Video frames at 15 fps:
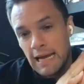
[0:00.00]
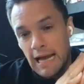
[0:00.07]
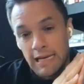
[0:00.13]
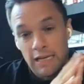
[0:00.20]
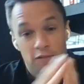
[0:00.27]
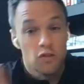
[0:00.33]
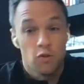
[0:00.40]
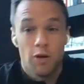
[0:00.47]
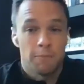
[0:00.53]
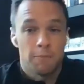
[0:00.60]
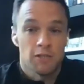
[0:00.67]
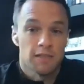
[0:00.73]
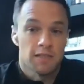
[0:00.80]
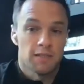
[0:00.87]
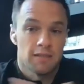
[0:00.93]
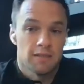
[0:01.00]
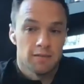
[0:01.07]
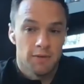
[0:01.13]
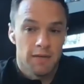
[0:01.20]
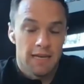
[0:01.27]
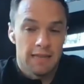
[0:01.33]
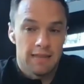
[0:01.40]
And you have two options
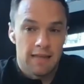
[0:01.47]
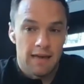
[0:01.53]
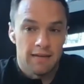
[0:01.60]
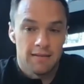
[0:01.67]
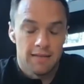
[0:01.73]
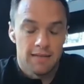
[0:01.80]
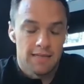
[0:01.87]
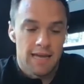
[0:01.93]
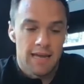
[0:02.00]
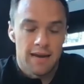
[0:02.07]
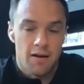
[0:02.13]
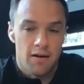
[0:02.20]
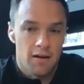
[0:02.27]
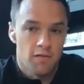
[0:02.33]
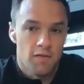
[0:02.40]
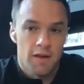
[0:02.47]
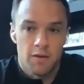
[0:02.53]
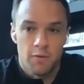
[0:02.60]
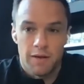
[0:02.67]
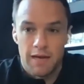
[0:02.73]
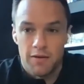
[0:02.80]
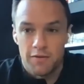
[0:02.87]
when you hit that. You stay there or you find
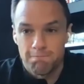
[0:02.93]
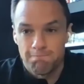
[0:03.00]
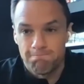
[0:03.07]
a way out.